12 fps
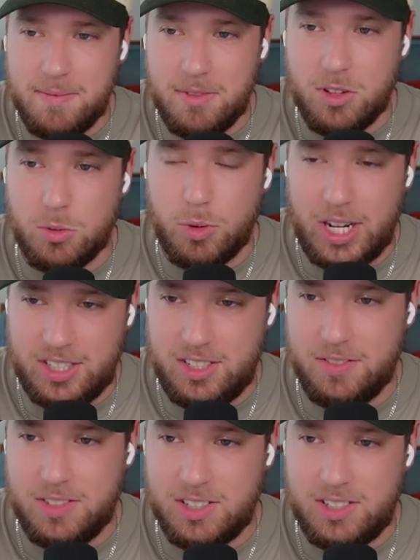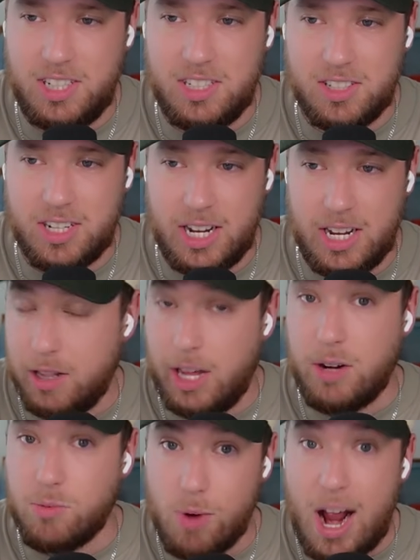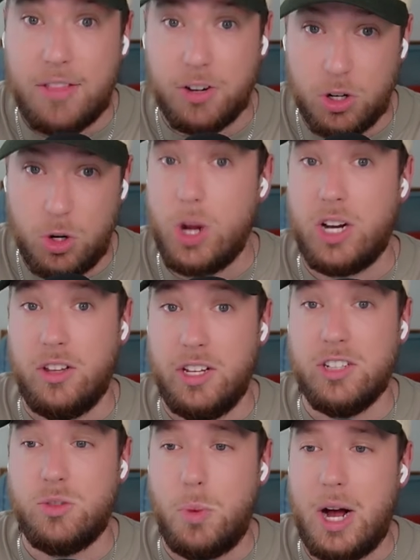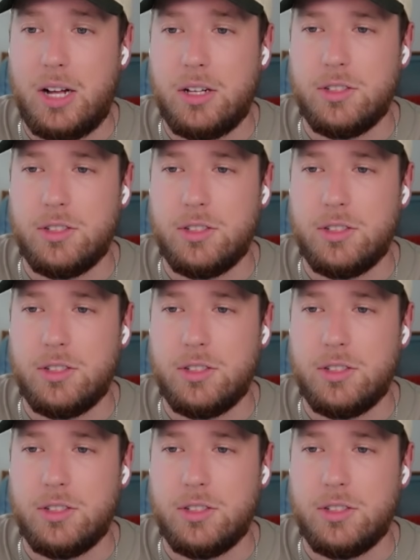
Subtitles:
the rest of the season, and like rather quickly as well.